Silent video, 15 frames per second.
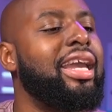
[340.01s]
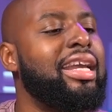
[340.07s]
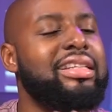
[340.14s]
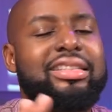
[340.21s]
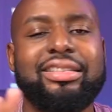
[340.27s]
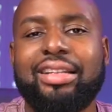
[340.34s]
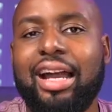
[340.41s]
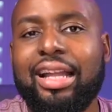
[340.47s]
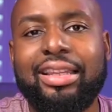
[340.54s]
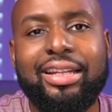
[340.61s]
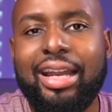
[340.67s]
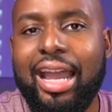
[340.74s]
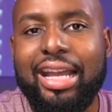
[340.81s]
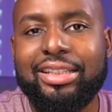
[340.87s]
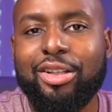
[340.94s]
It's not
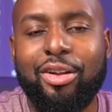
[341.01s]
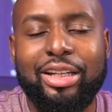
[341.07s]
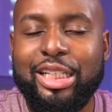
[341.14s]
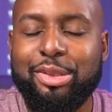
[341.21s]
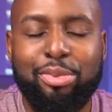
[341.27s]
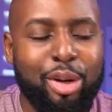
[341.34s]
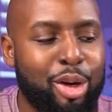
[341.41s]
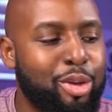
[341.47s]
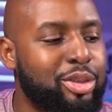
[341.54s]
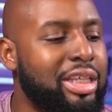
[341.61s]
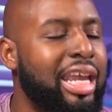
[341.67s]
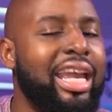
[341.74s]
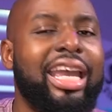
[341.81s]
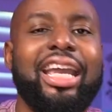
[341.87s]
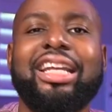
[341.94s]
that it has all these modes.
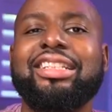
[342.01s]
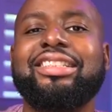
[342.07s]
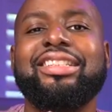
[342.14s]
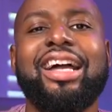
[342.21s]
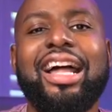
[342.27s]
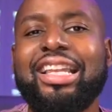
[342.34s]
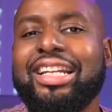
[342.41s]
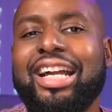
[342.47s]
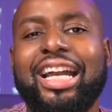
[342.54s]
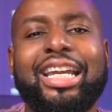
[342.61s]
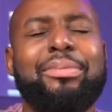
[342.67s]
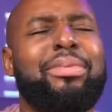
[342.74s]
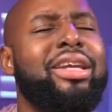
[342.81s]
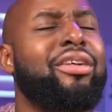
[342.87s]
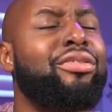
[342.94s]
It's not that I
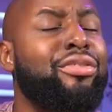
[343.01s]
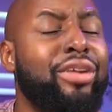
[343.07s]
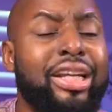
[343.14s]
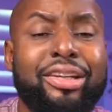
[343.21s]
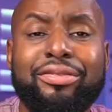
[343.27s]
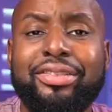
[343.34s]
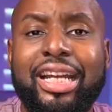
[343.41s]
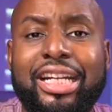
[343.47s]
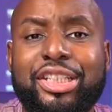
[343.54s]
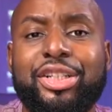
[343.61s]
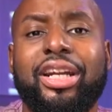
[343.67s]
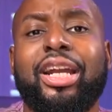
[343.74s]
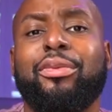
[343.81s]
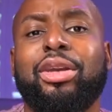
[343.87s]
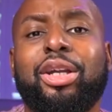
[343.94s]
can be a freak of
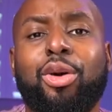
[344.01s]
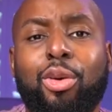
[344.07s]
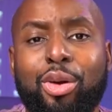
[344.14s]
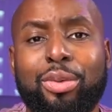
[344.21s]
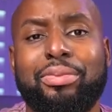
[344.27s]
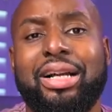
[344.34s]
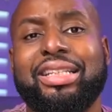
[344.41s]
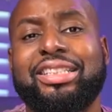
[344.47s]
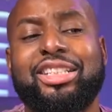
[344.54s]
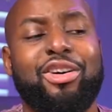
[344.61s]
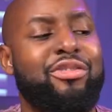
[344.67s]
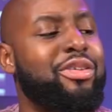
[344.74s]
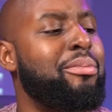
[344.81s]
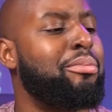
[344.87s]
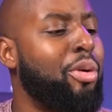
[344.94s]
nature and record
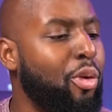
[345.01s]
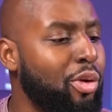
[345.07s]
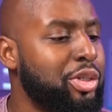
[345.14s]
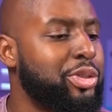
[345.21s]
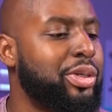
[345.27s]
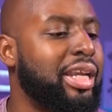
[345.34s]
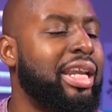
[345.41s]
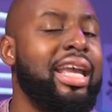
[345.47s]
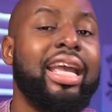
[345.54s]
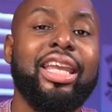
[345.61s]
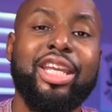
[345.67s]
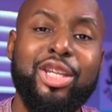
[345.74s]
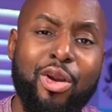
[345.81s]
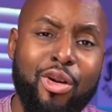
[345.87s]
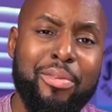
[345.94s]
myself in portrait.
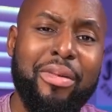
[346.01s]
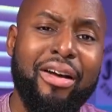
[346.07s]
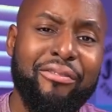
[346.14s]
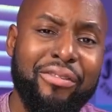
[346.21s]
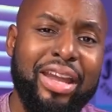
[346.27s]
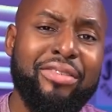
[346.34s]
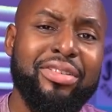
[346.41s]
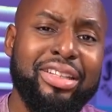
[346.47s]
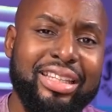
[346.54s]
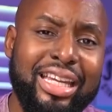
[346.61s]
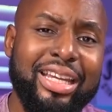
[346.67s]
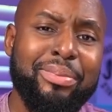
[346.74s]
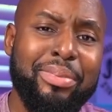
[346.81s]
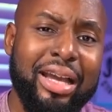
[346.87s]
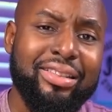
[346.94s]
You know what my favorite
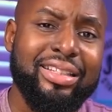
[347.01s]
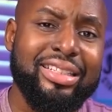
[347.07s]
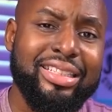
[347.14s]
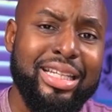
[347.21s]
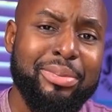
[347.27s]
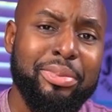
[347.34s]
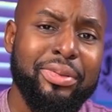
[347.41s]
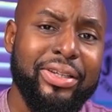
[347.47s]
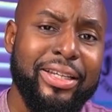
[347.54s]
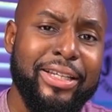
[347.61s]
thing about this gimbal